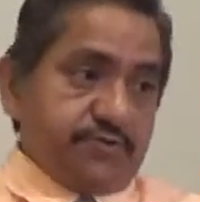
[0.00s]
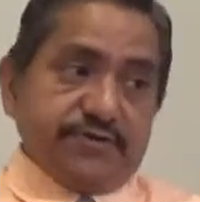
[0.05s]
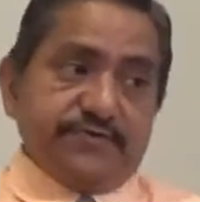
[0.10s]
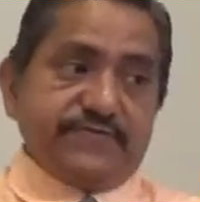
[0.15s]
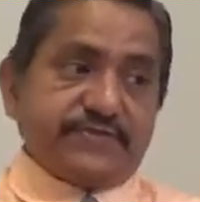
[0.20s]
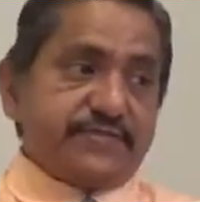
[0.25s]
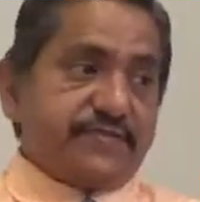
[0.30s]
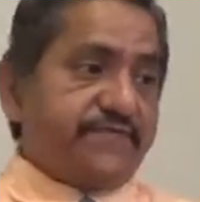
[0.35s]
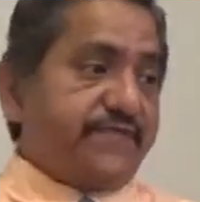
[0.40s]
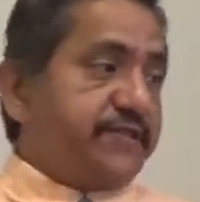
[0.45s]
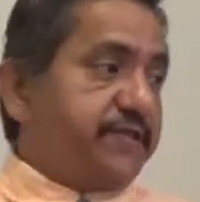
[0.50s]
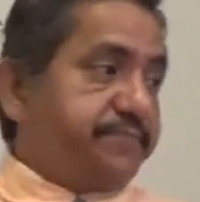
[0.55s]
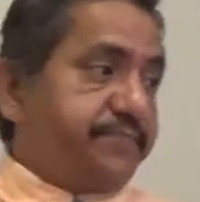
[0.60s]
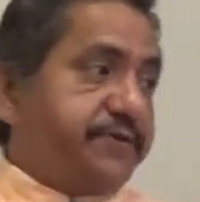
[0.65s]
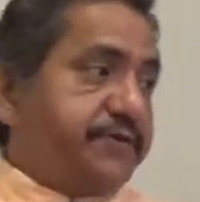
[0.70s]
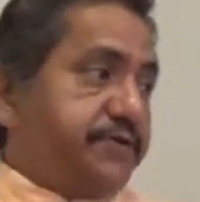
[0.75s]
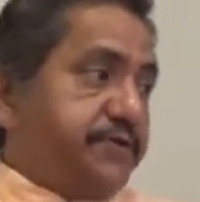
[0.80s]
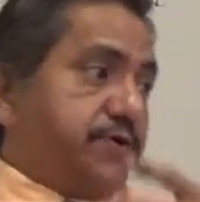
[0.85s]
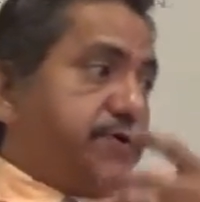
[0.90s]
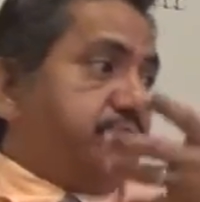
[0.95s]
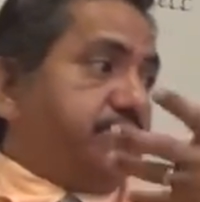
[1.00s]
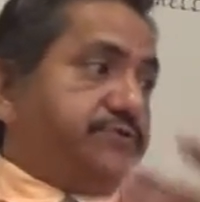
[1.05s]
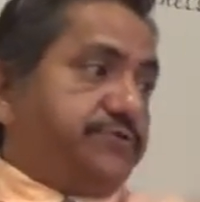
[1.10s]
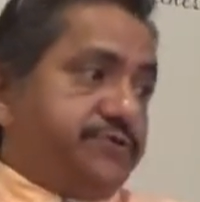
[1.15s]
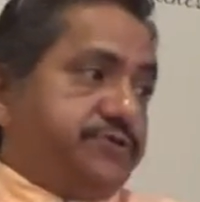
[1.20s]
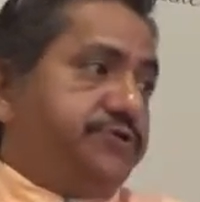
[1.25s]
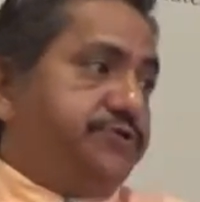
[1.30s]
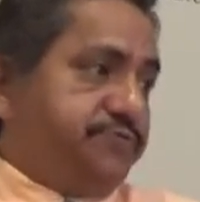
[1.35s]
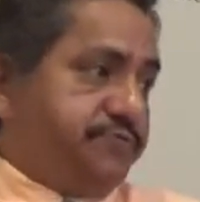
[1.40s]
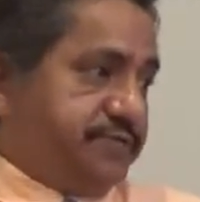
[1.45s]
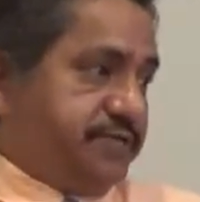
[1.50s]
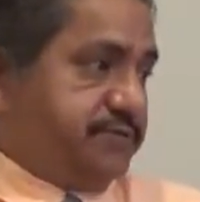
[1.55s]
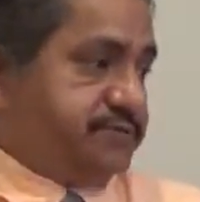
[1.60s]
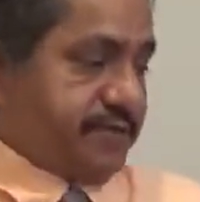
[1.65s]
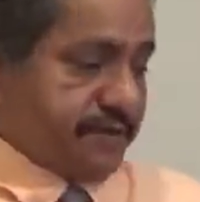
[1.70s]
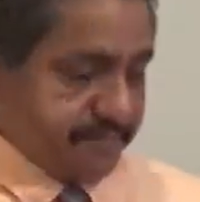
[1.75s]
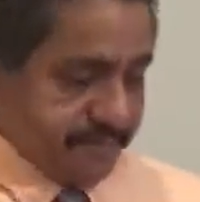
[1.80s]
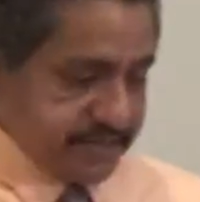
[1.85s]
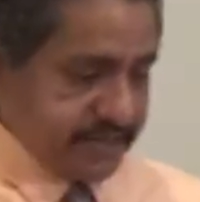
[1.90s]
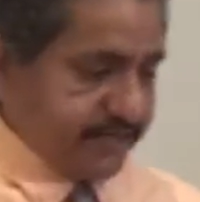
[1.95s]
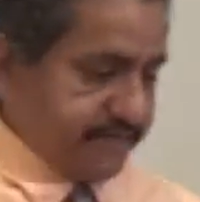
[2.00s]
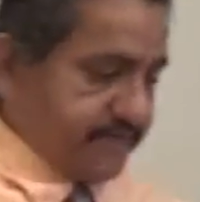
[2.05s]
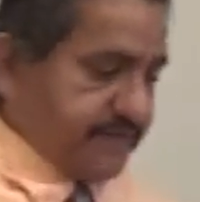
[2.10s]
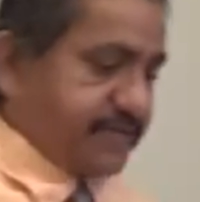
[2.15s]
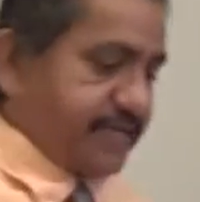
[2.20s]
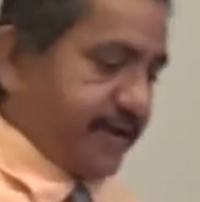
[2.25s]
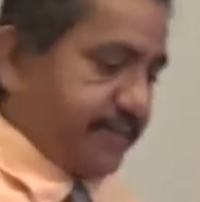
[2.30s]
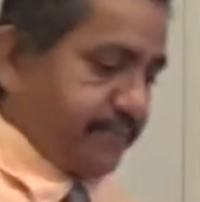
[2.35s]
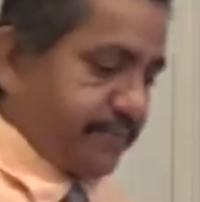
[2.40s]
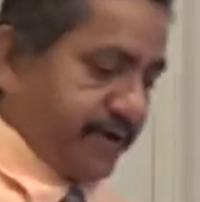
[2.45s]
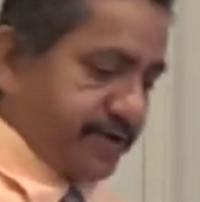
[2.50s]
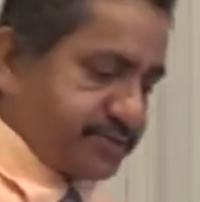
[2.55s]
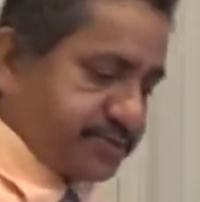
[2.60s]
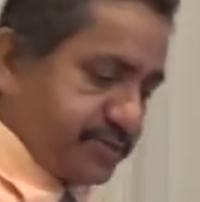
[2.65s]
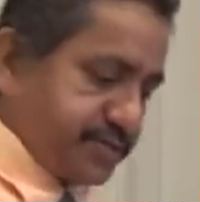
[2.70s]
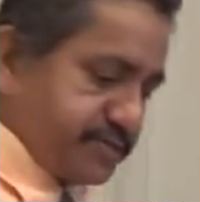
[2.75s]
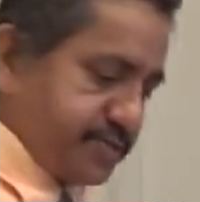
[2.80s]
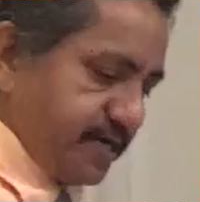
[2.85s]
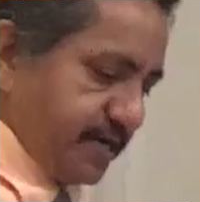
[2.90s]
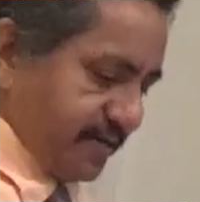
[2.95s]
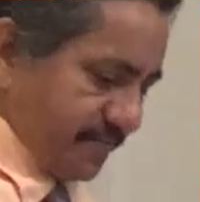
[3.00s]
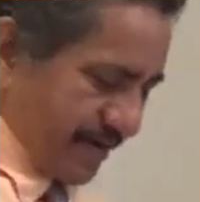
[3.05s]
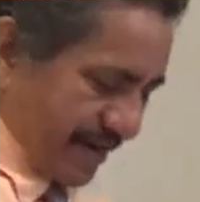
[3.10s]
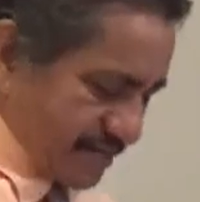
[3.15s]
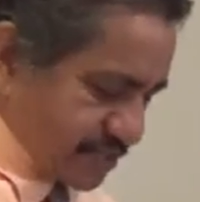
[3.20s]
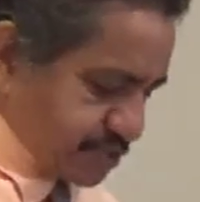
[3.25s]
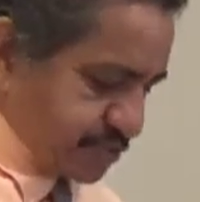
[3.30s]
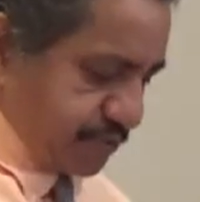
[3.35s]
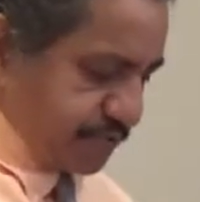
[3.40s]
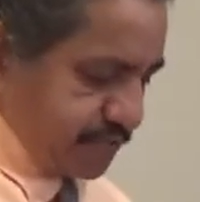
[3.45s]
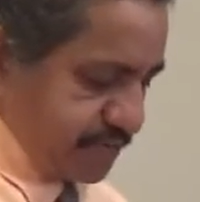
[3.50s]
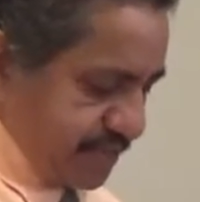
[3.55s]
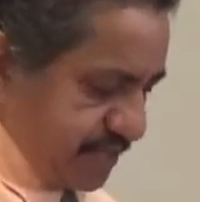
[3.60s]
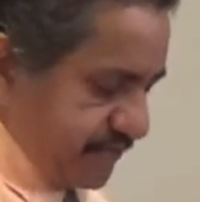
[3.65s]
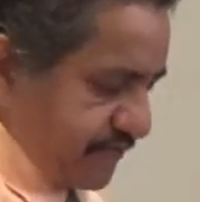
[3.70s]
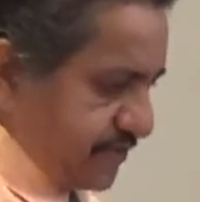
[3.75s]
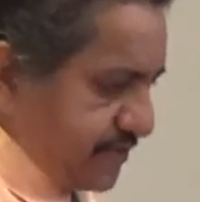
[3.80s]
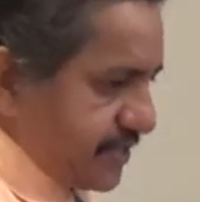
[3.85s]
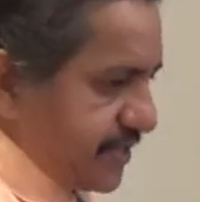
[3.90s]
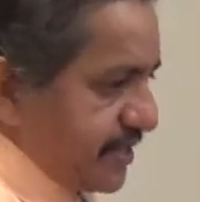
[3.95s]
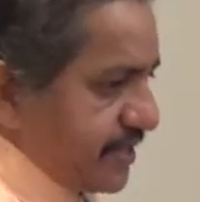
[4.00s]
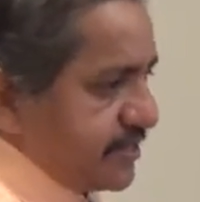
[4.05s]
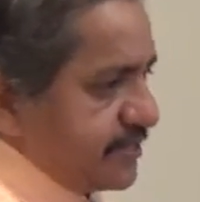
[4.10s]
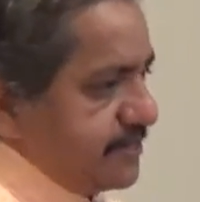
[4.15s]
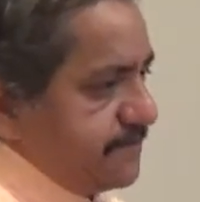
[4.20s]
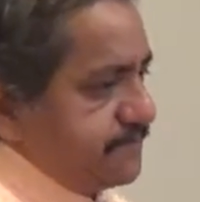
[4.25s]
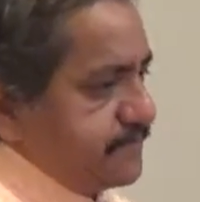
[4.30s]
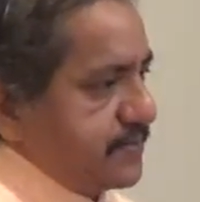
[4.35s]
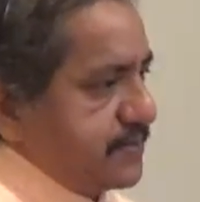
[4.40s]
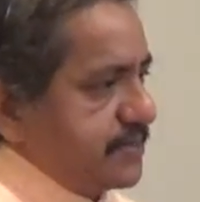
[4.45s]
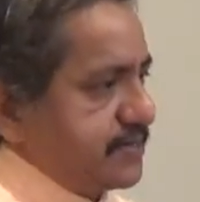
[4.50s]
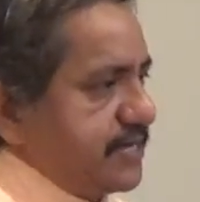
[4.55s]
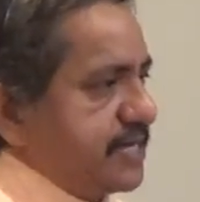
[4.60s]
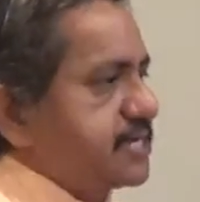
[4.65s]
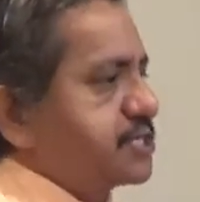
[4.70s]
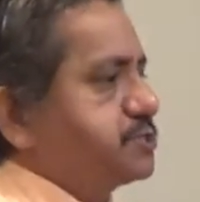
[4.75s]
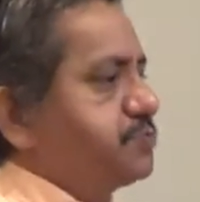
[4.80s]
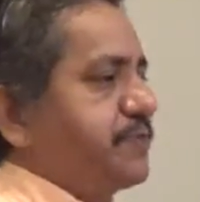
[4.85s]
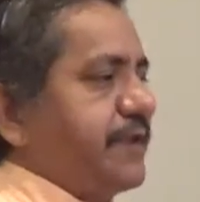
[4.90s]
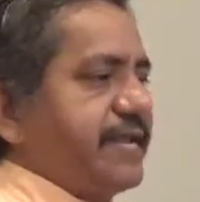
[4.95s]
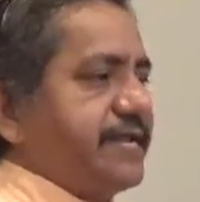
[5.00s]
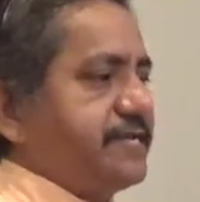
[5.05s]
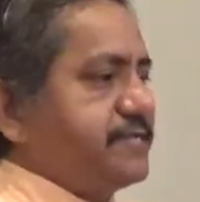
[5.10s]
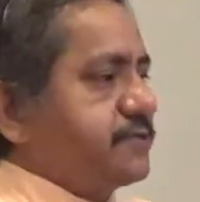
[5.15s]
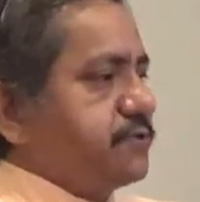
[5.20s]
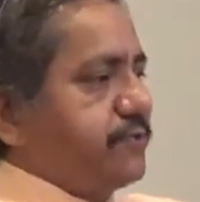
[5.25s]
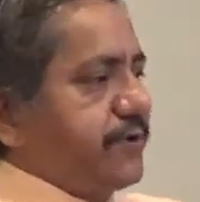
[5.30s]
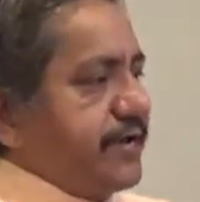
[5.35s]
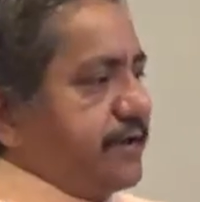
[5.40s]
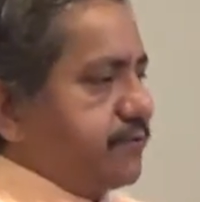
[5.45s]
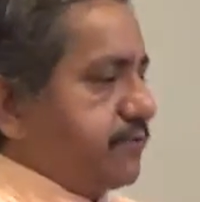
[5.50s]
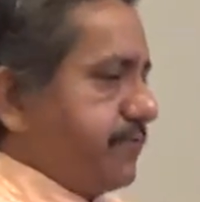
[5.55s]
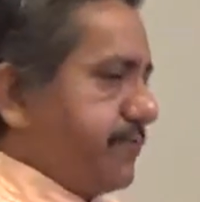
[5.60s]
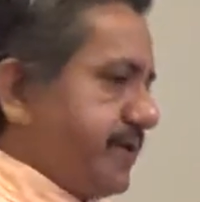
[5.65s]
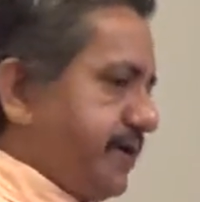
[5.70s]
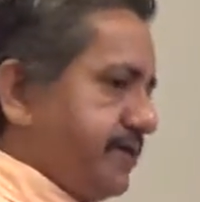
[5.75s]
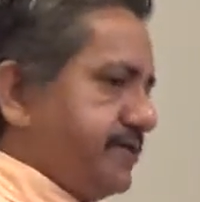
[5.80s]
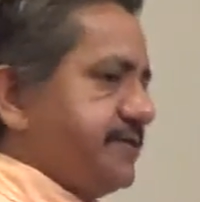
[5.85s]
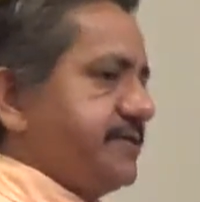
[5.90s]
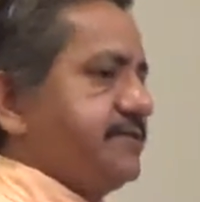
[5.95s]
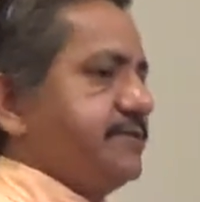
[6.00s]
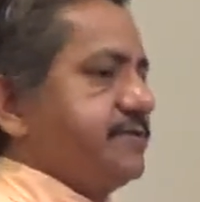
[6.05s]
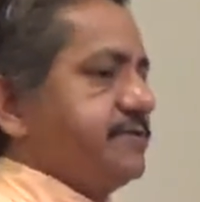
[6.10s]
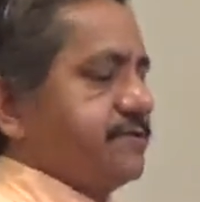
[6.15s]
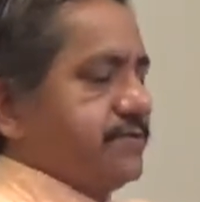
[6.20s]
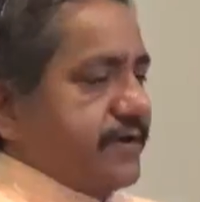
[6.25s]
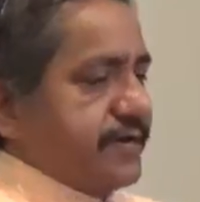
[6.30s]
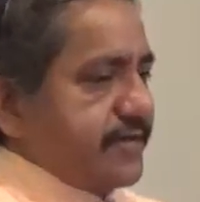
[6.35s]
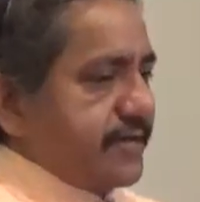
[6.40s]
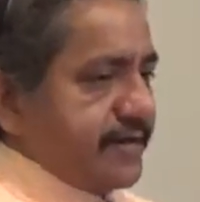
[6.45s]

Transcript: or even developing your own new beliefs. I believe in that process, but I just don't believe in that explain away rebellion, right?